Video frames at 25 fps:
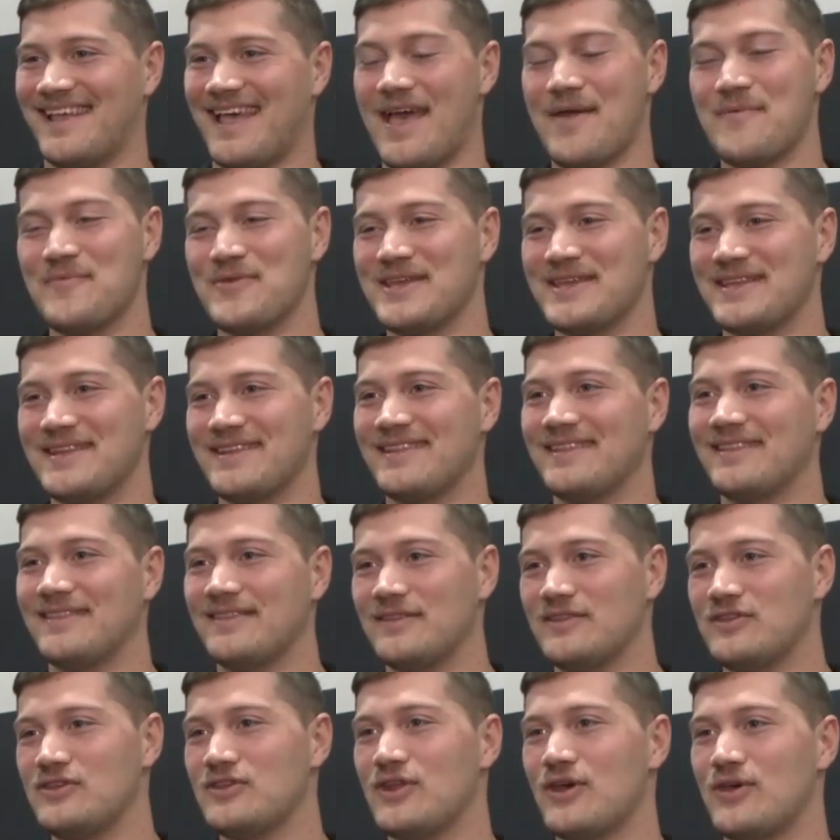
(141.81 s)
I mean,
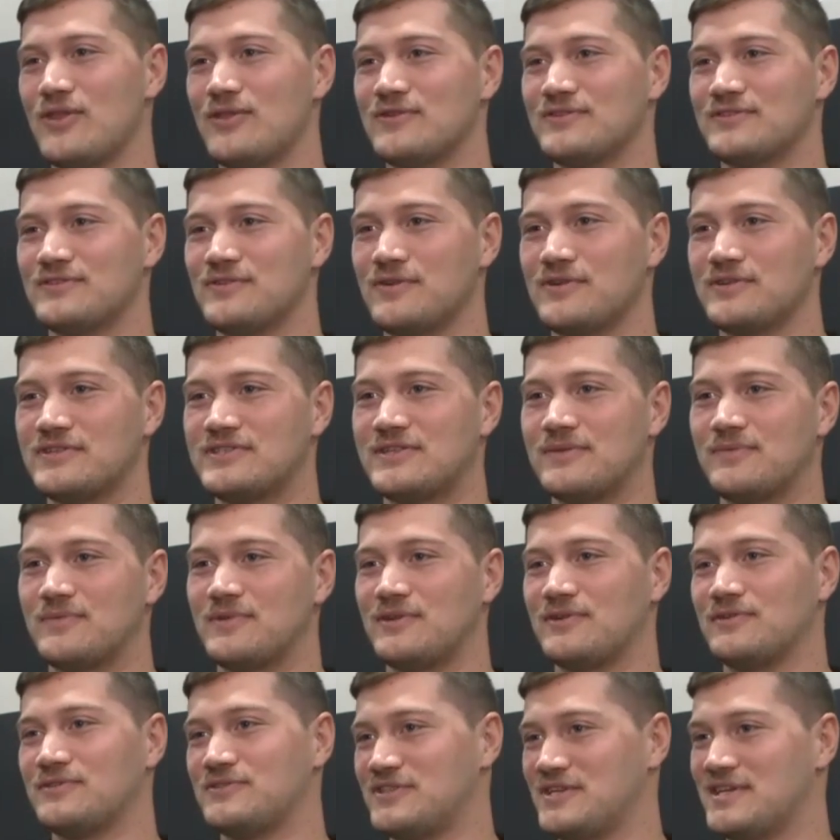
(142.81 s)
you know, there's always some
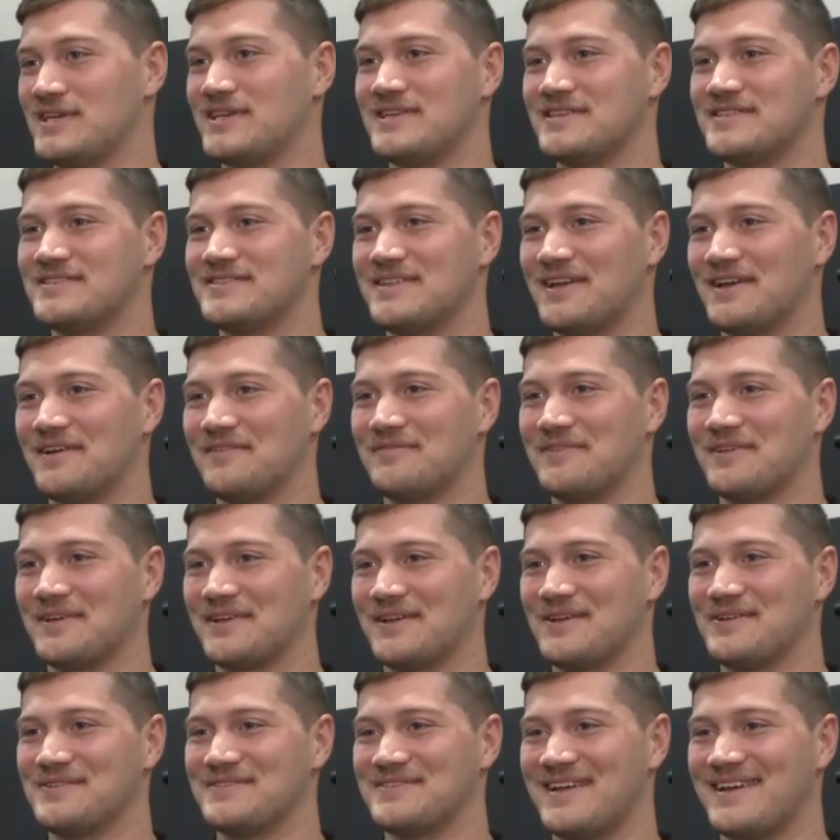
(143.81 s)
little cheeky stuff that
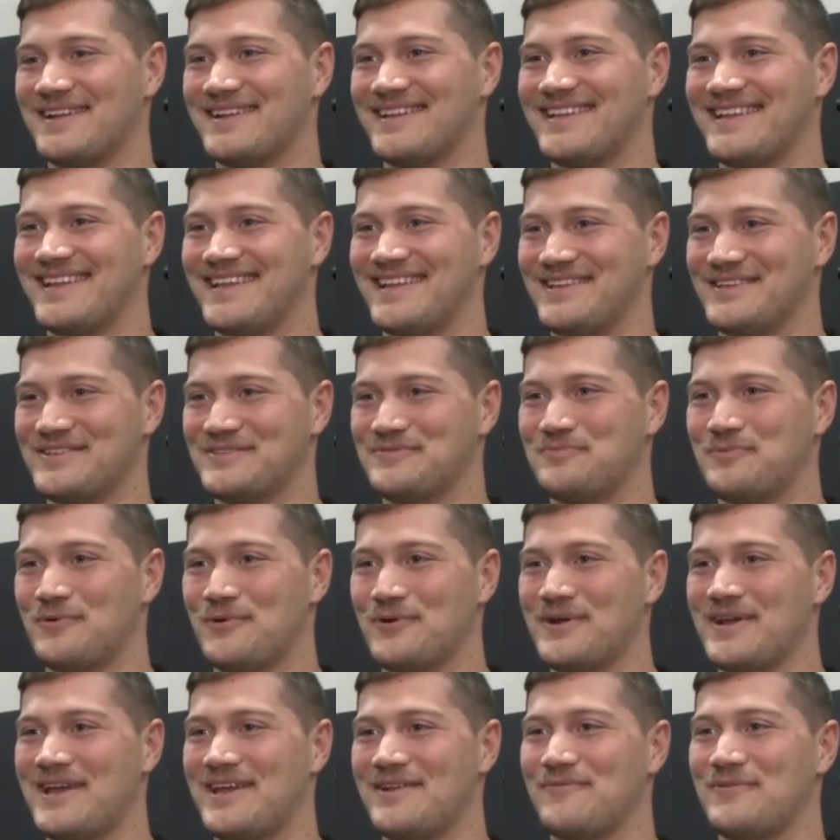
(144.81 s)
goes on in any
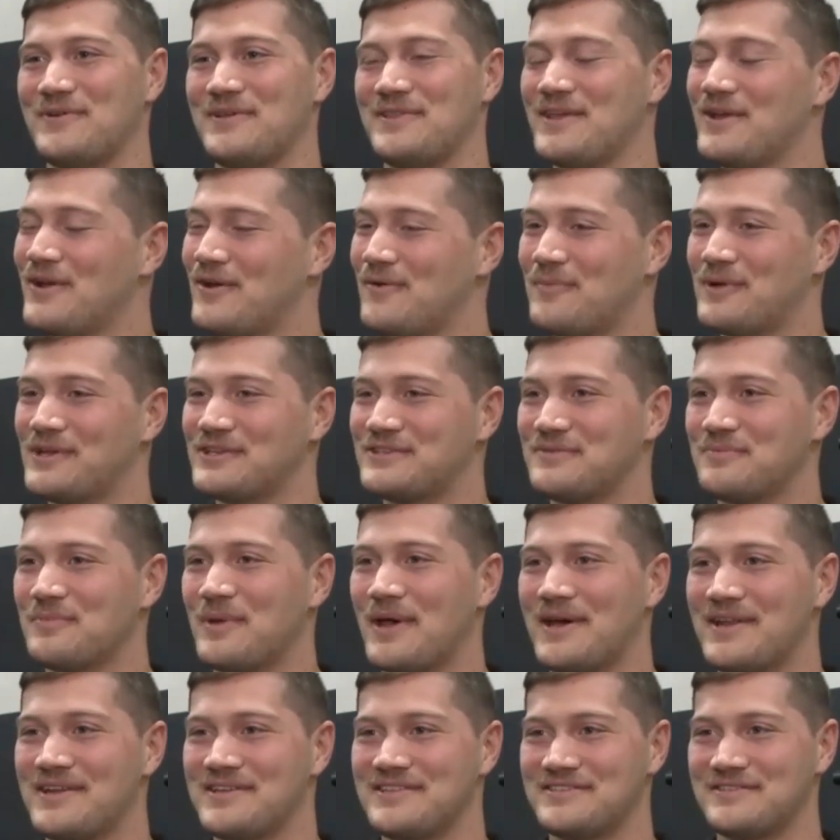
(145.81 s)
sport, and when there are a bunch of
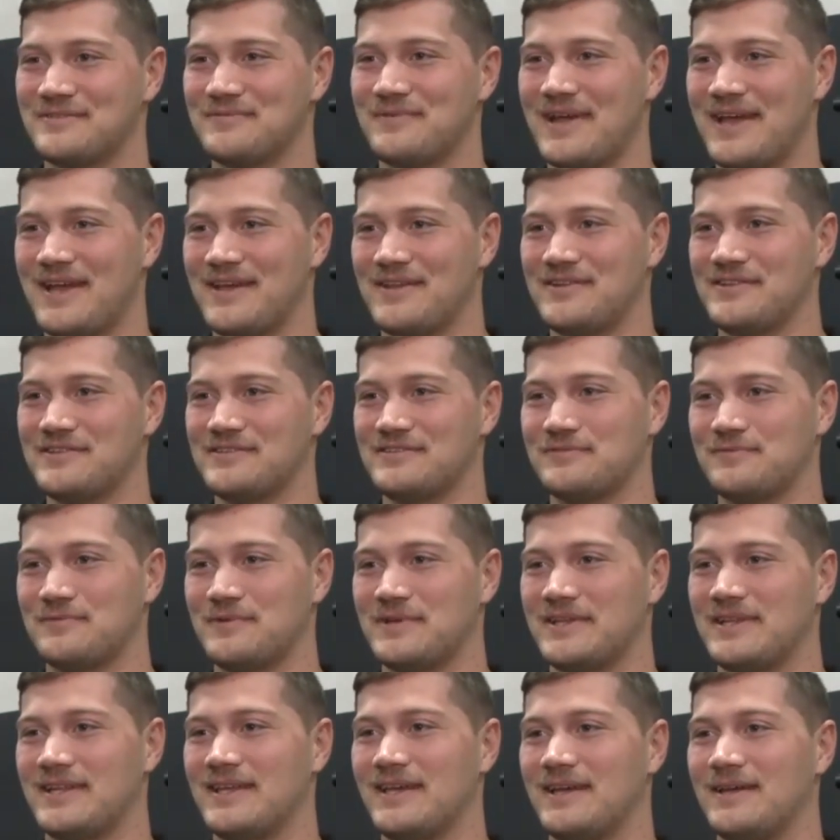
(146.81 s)
bodies around, is
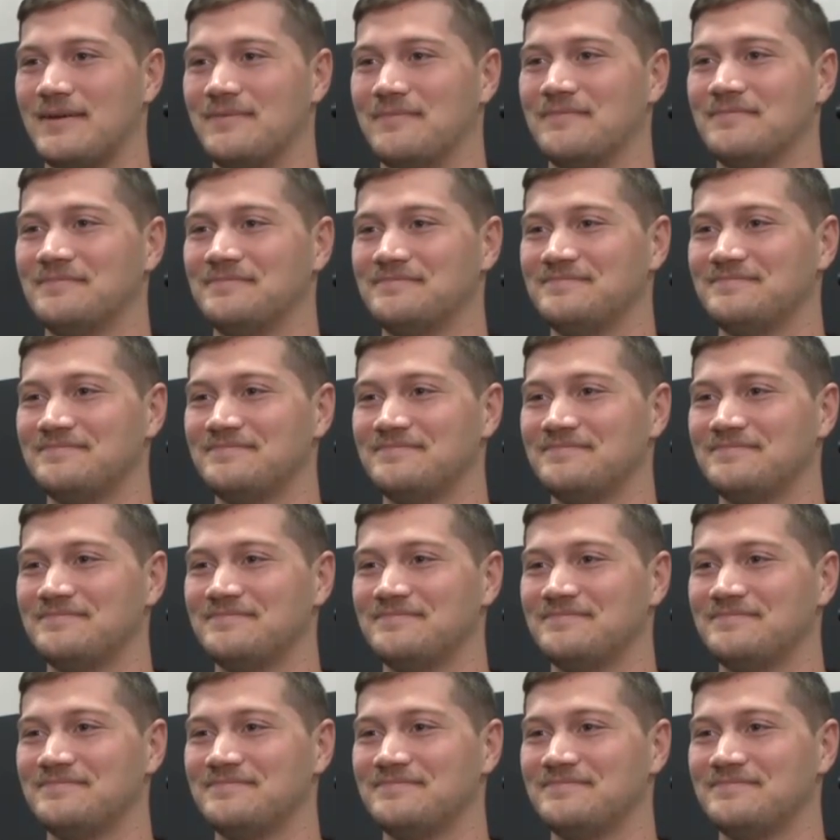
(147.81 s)
when um,